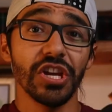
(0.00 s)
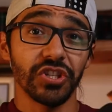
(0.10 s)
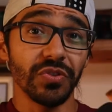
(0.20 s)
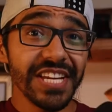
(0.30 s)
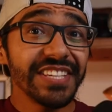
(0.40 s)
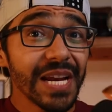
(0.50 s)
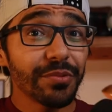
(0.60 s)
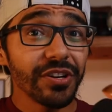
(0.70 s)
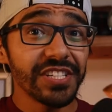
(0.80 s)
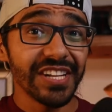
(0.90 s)
So these
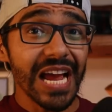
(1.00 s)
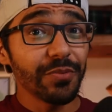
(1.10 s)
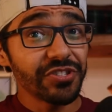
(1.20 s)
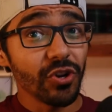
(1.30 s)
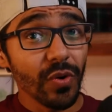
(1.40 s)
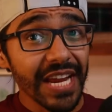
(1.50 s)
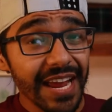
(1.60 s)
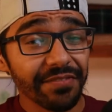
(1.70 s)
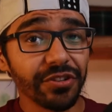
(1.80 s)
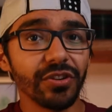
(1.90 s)
neighborhoods that I was going
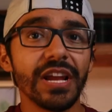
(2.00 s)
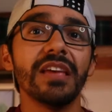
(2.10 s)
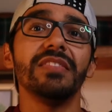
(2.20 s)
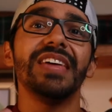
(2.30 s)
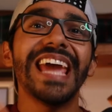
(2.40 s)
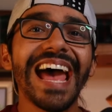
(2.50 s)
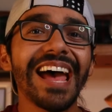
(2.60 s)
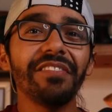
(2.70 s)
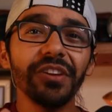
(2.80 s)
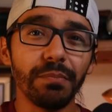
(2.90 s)
after, they
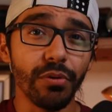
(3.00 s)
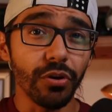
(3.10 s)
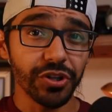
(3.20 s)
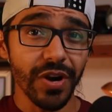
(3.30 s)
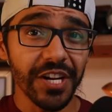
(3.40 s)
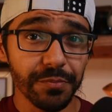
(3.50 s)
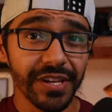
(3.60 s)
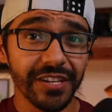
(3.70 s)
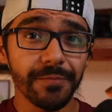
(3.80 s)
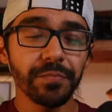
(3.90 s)
have their bulk trash
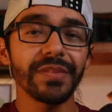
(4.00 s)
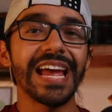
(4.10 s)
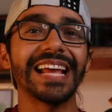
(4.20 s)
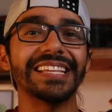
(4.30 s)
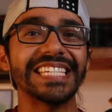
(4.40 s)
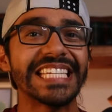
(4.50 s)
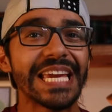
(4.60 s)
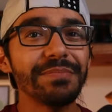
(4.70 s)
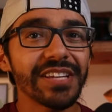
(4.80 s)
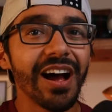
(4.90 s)
pickup at the
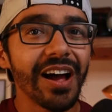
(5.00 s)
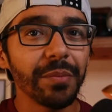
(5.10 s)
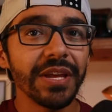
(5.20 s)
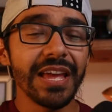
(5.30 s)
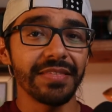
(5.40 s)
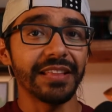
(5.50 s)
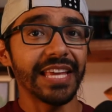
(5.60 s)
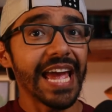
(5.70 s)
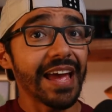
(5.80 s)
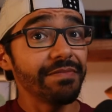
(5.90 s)
same time that
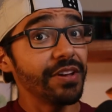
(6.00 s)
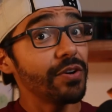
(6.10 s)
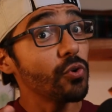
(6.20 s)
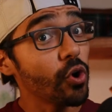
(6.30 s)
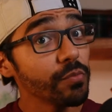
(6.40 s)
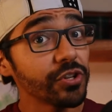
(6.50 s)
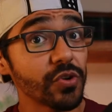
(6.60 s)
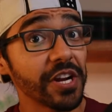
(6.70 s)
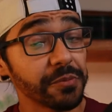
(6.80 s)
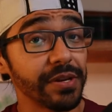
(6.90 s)
they have their normal
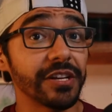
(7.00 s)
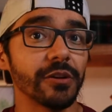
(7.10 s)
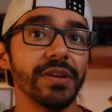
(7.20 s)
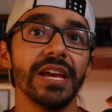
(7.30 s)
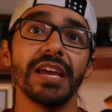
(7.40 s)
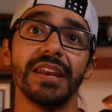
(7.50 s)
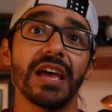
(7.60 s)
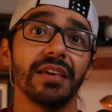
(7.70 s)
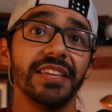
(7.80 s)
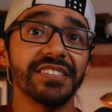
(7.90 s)
trash pickup.
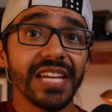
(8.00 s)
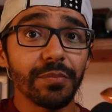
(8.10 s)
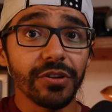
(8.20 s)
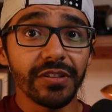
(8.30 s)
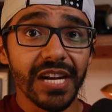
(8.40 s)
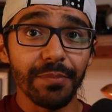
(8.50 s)
Now this neighborhood that